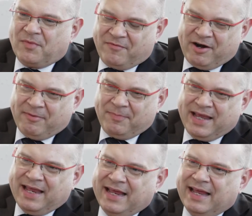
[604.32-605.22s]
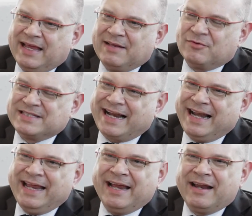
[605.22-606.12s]
the very beginning, it was
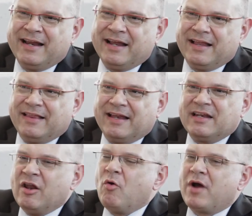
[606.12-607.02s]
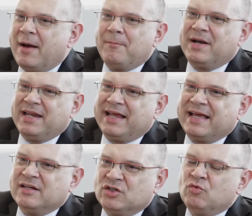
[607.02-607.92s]
clear that no company
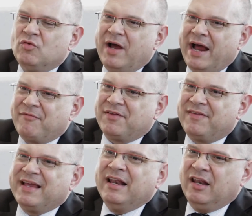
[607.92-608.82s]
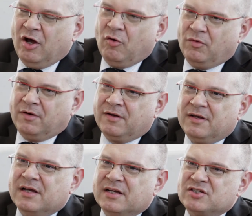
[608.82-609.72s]
can do everything alone.
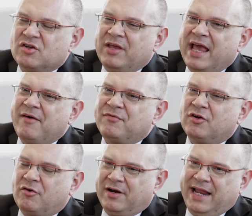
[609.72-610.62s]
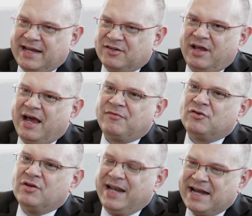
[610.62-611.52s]
So you have to connect, you have
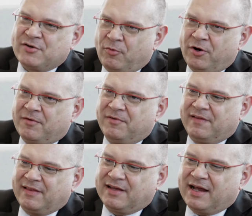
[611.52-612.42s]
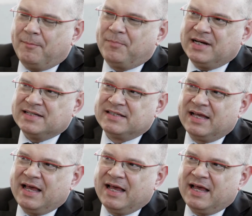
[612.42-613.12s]
to network with other companies,